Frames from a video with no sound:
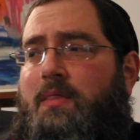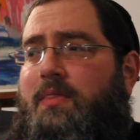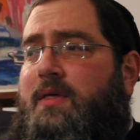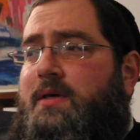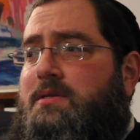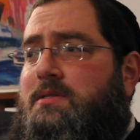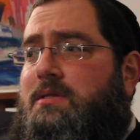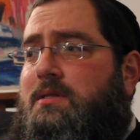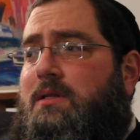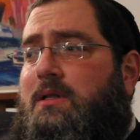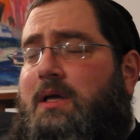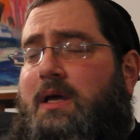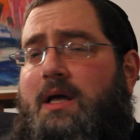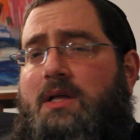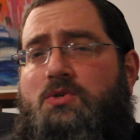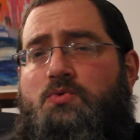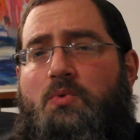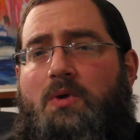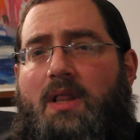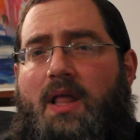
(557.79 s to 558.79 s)
The
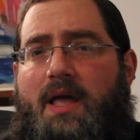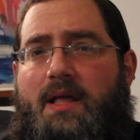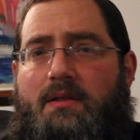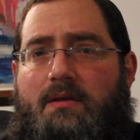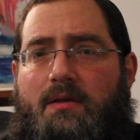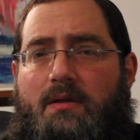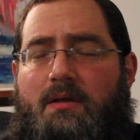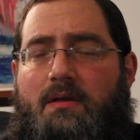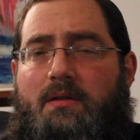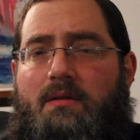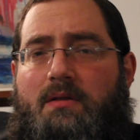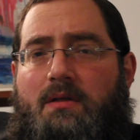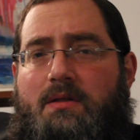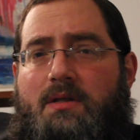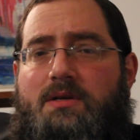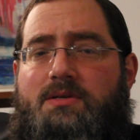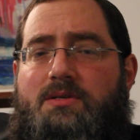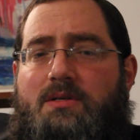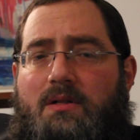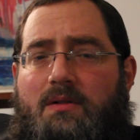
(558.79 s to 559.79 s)
kids relate to
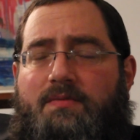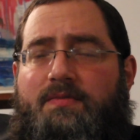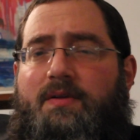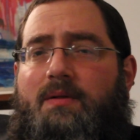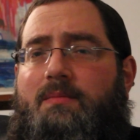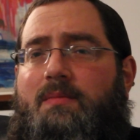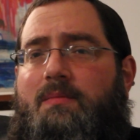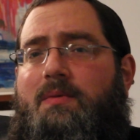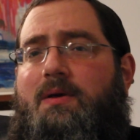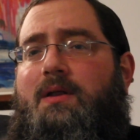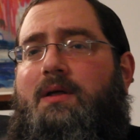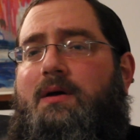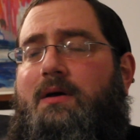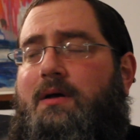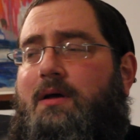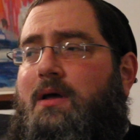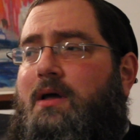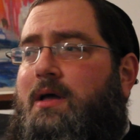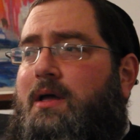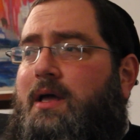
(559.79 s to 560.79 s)
digital film and media.
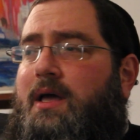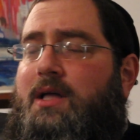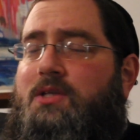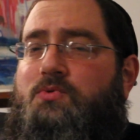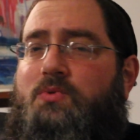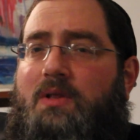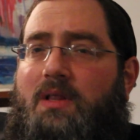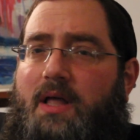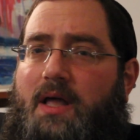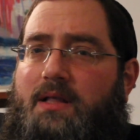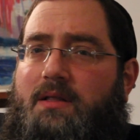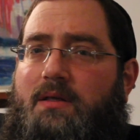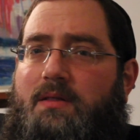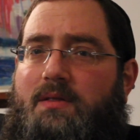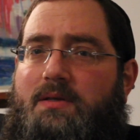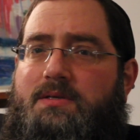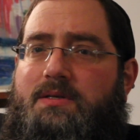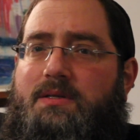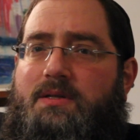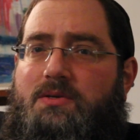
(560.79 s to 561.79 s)
Kids relate to
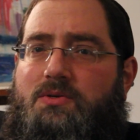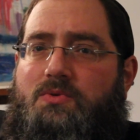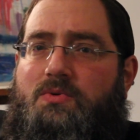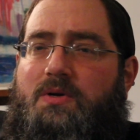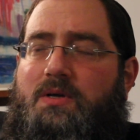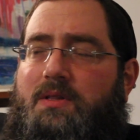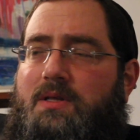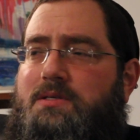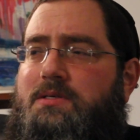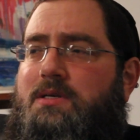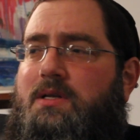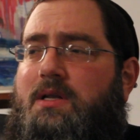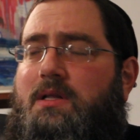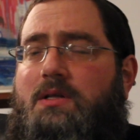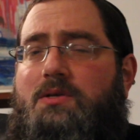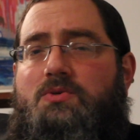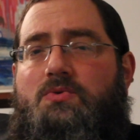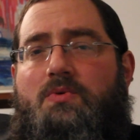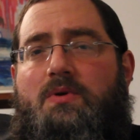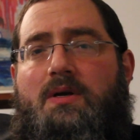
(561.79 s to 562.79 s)
this industry. This is an
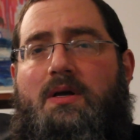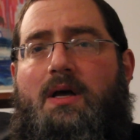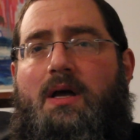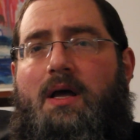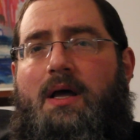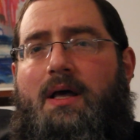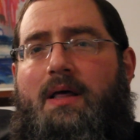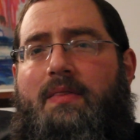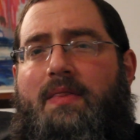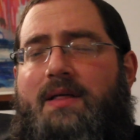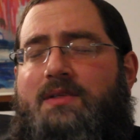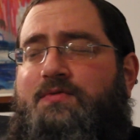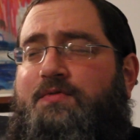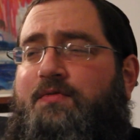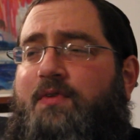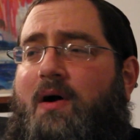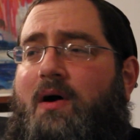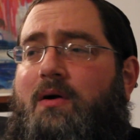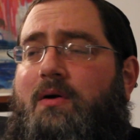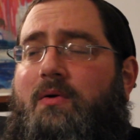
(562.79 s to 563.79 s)
industry that's
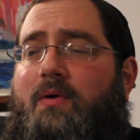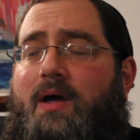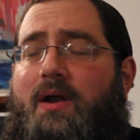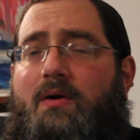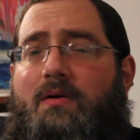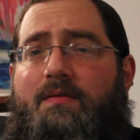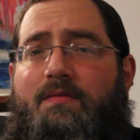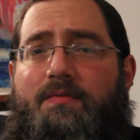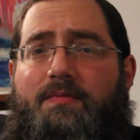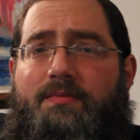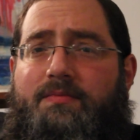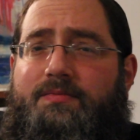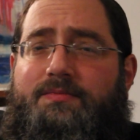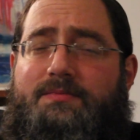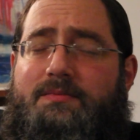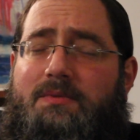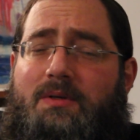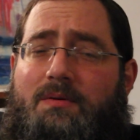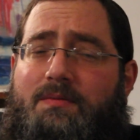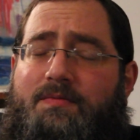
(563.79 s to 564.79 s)
far greater and,
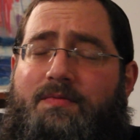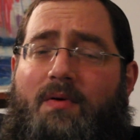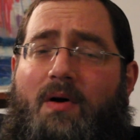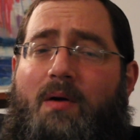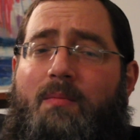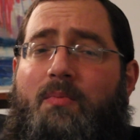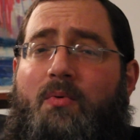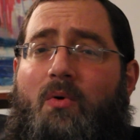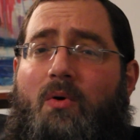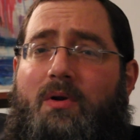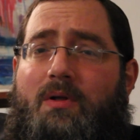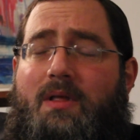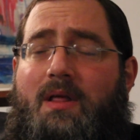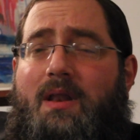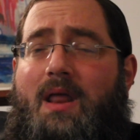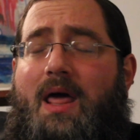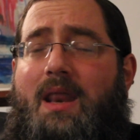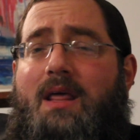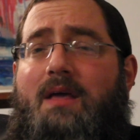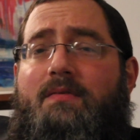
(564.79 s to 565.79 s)
you know, far broader
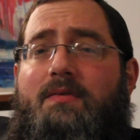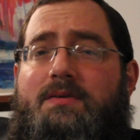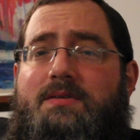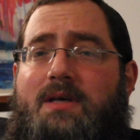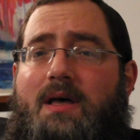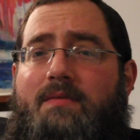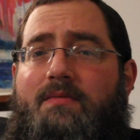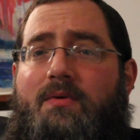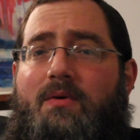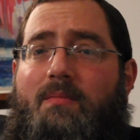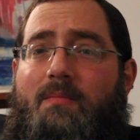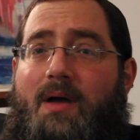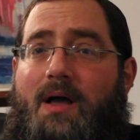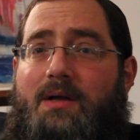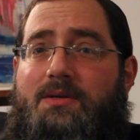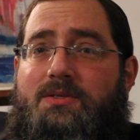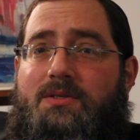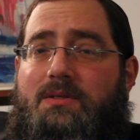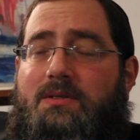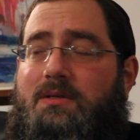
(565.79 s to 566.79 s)
than any of us ever
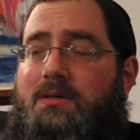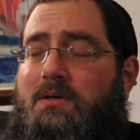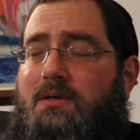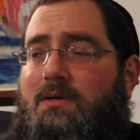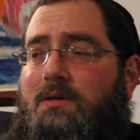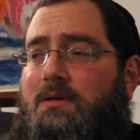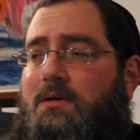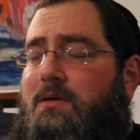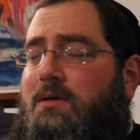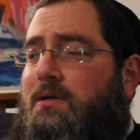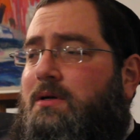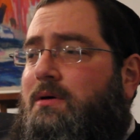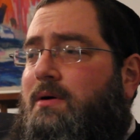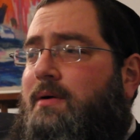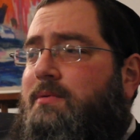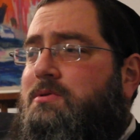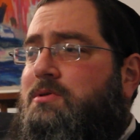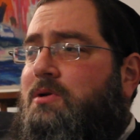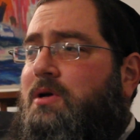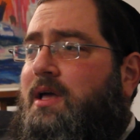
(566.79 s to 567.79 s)
imagined. You know, I
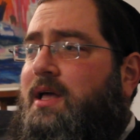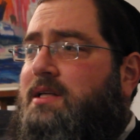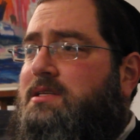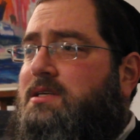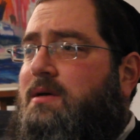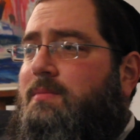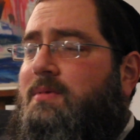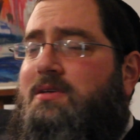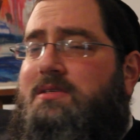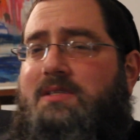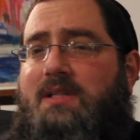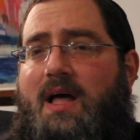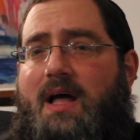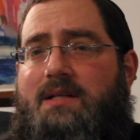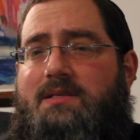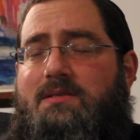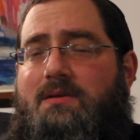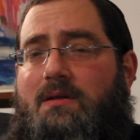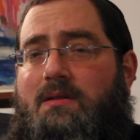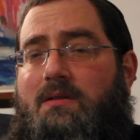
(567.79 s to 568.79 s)
was looking at some of the
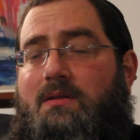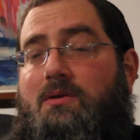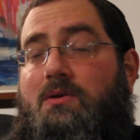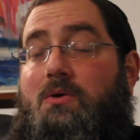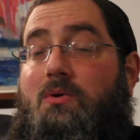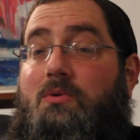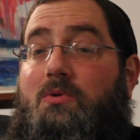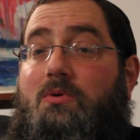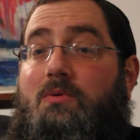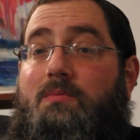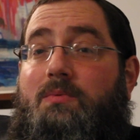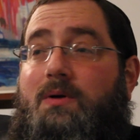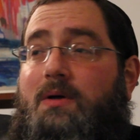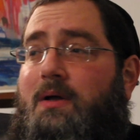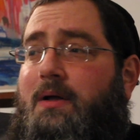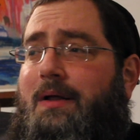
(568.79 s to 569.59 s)
stats on YouTube,